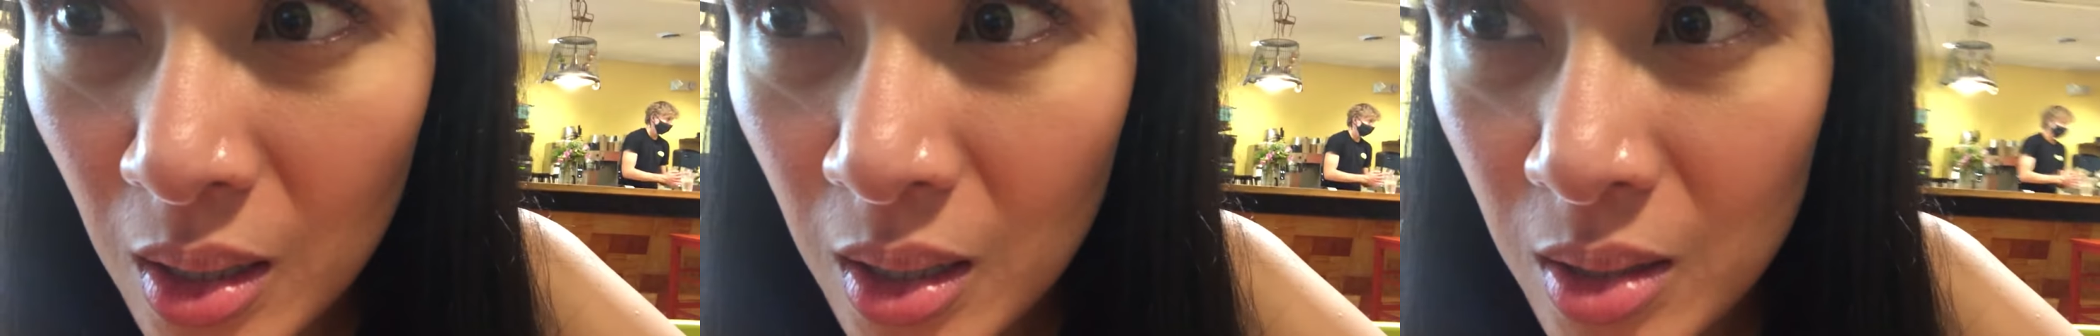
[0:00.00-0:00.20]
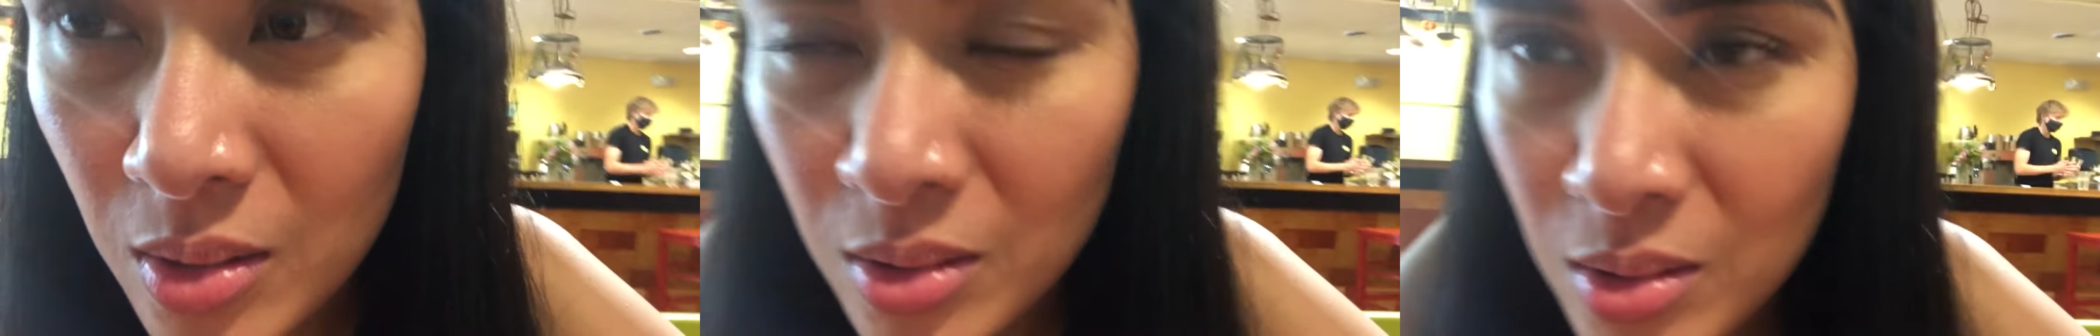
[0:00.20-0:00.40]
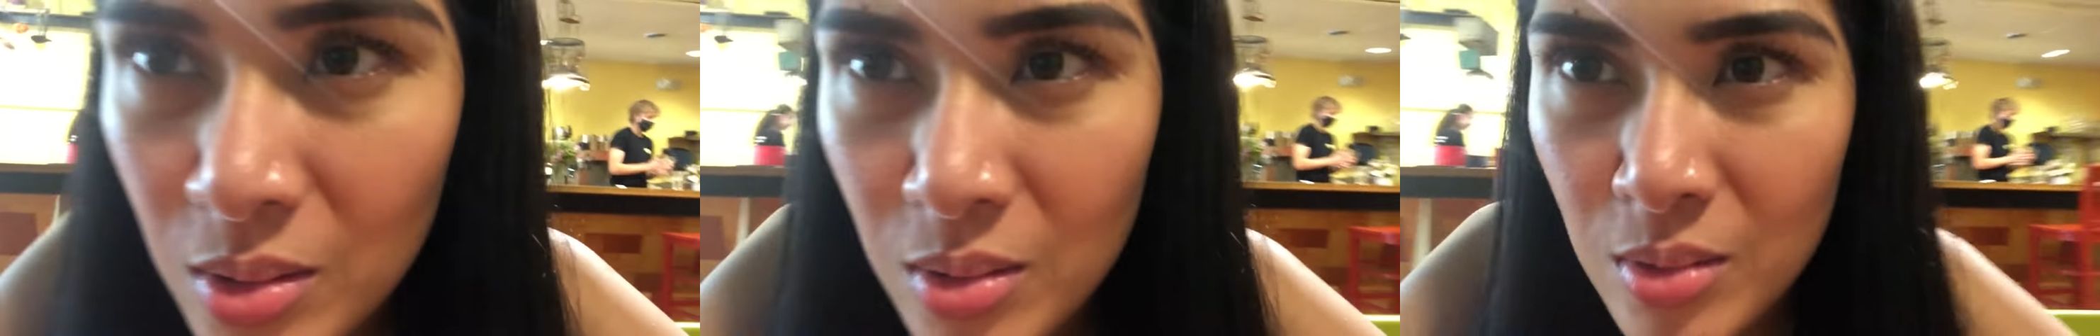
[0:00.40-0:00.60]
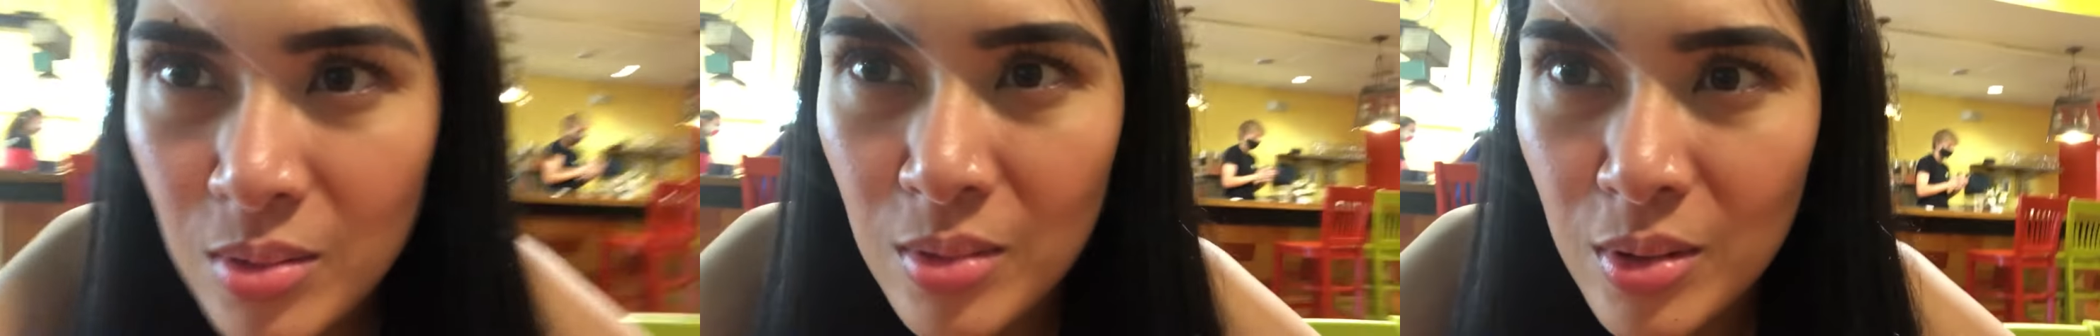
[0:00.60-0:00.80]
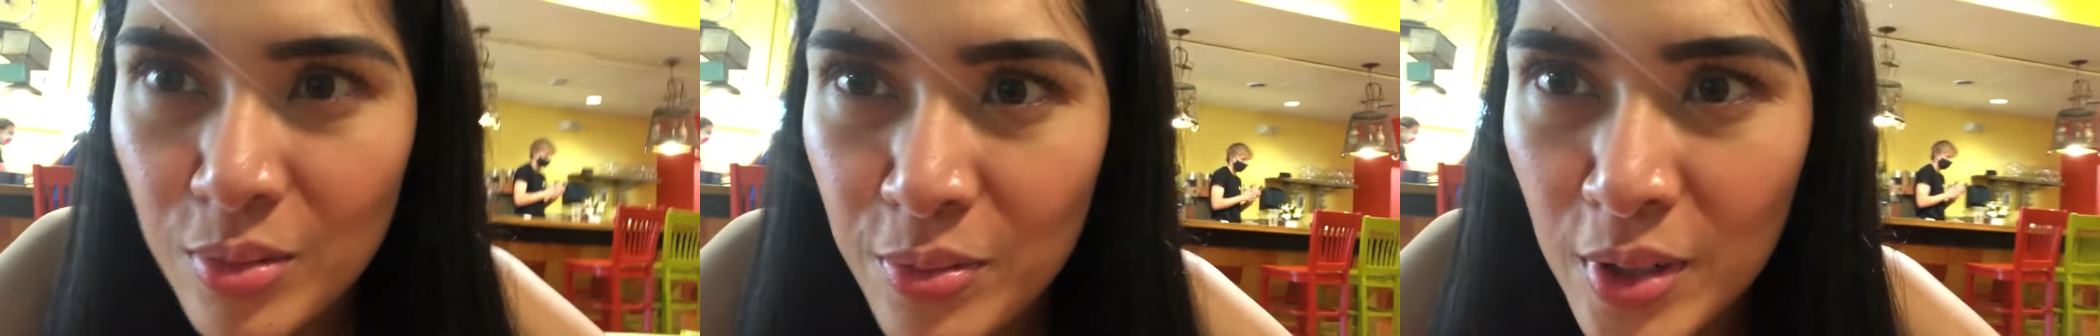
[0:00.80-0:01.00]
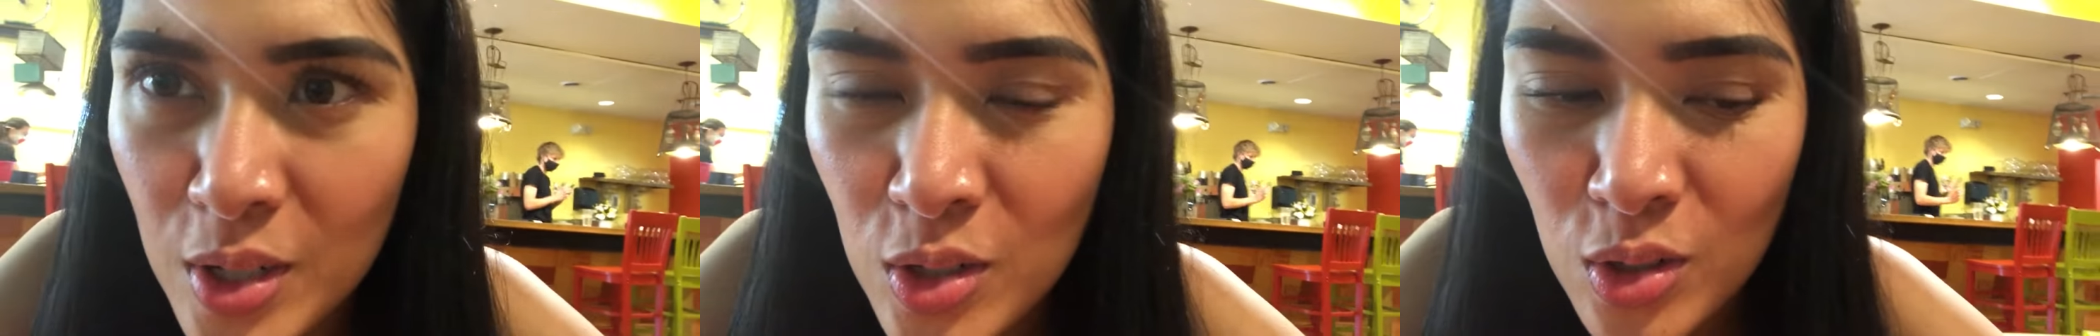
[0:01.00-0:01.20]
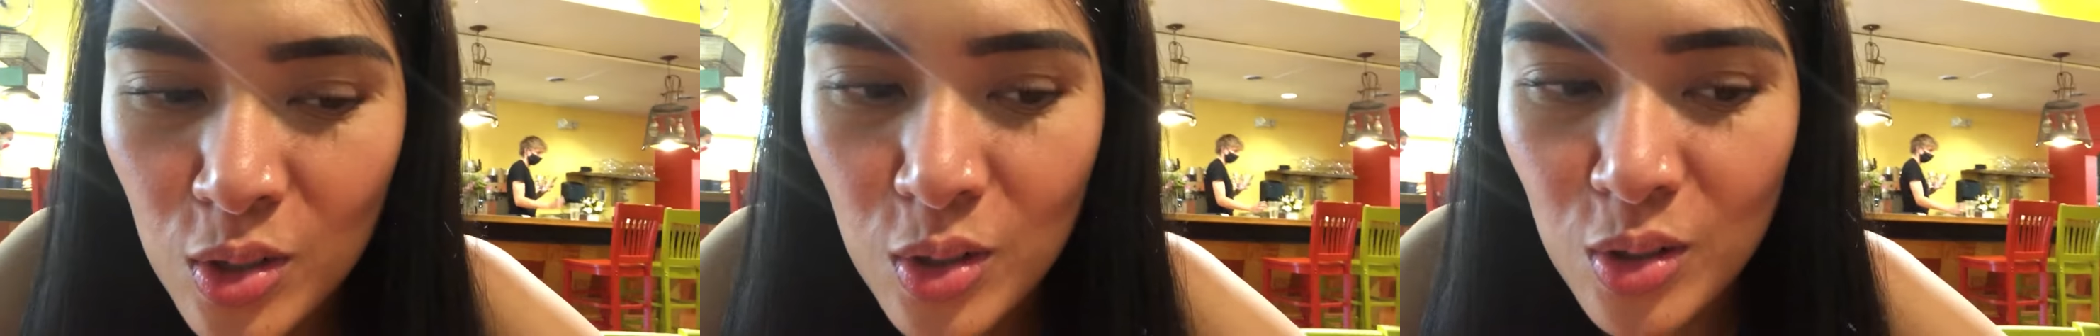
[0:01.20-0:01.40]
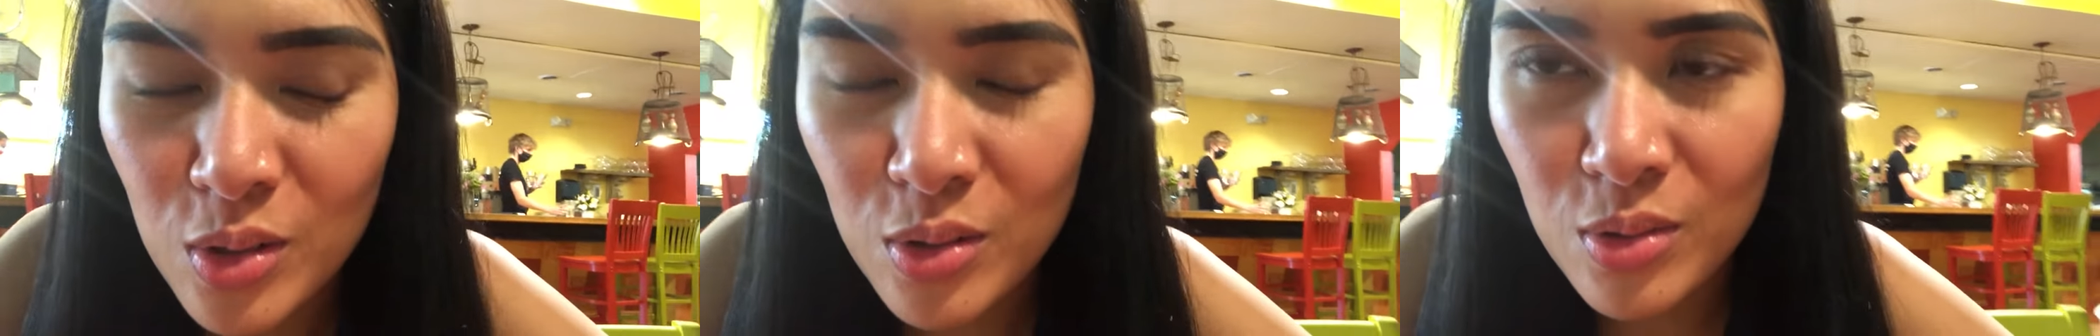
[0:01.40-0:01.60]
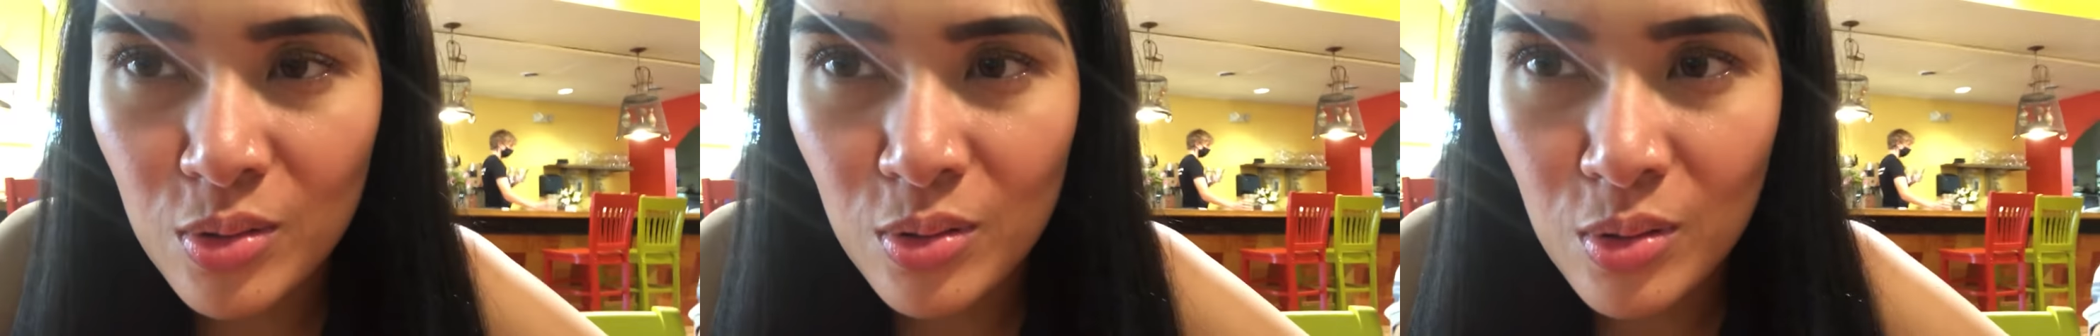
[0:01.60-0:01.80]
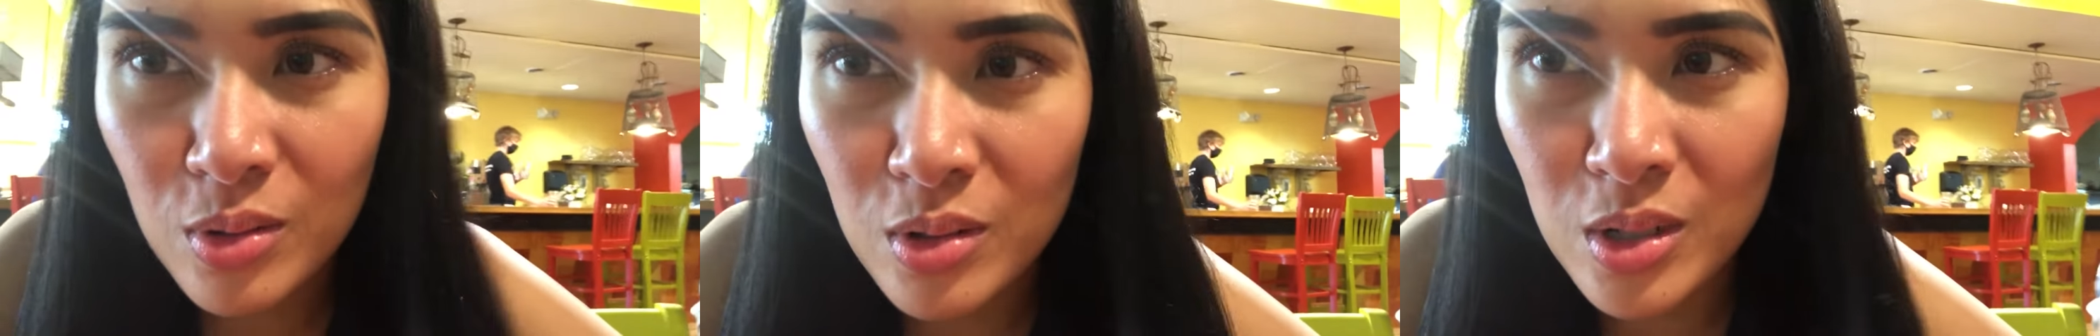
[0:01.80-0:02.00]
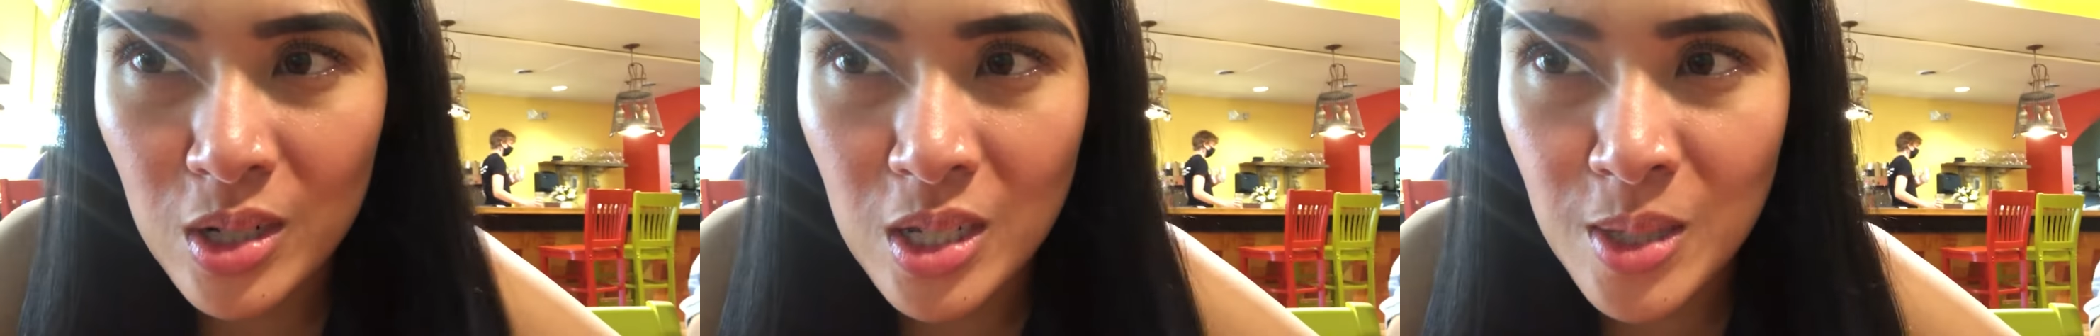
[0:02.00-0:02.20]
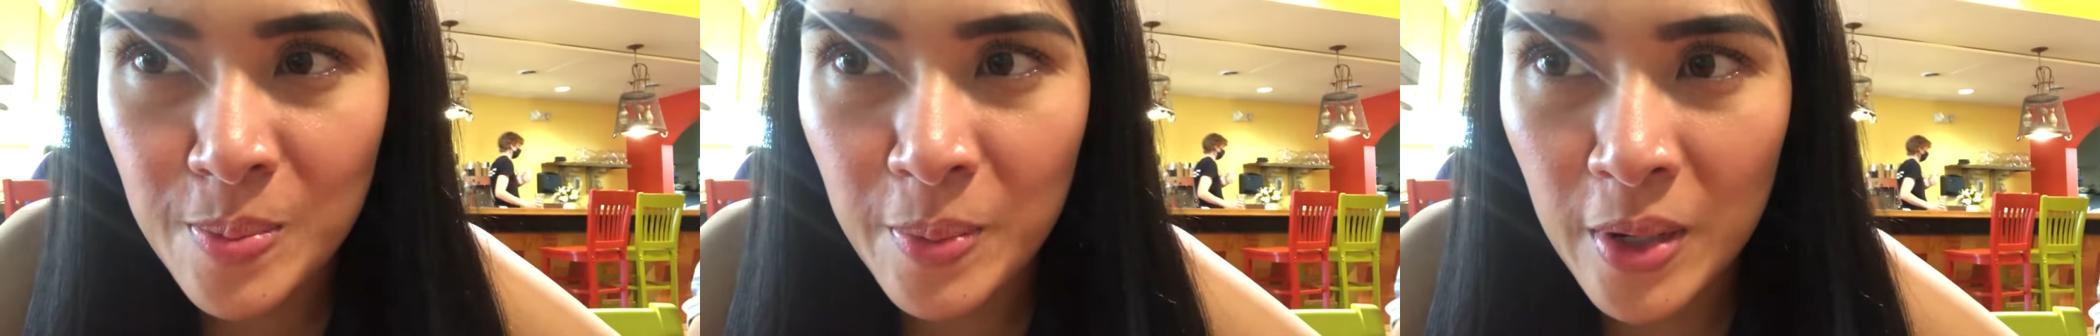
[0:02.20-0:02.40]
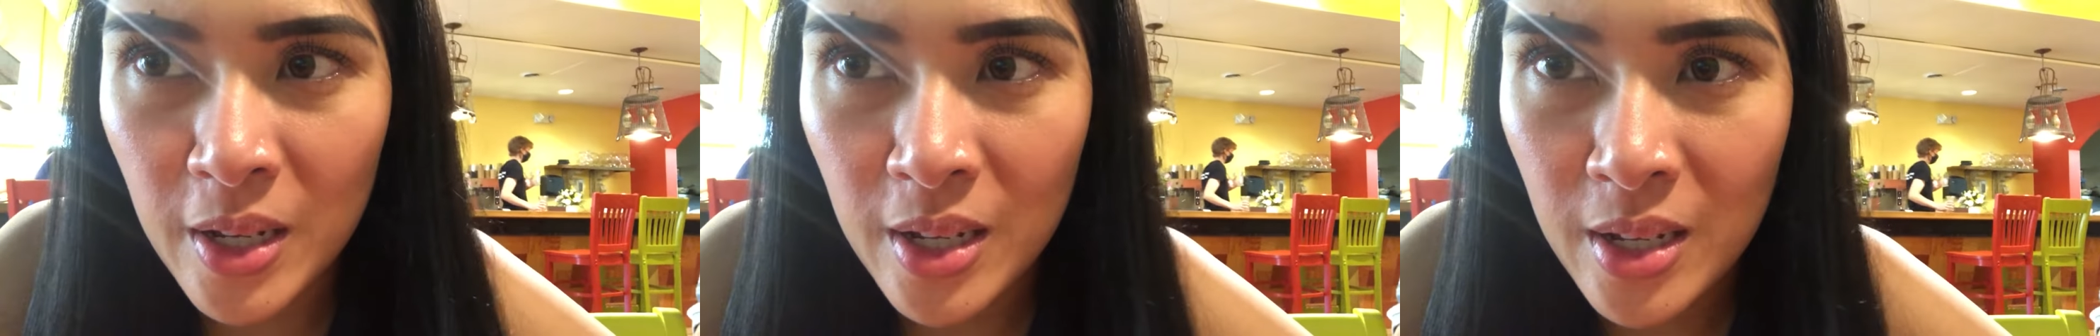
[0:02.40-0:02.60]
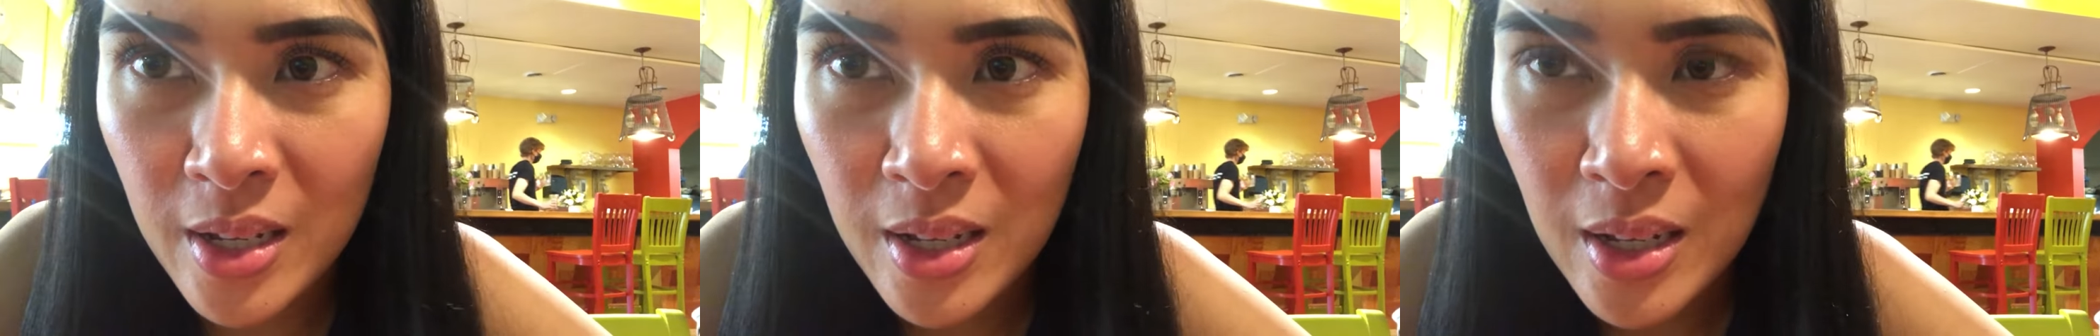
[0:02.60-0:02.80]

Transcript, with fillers: I don't know if I should go or just spray.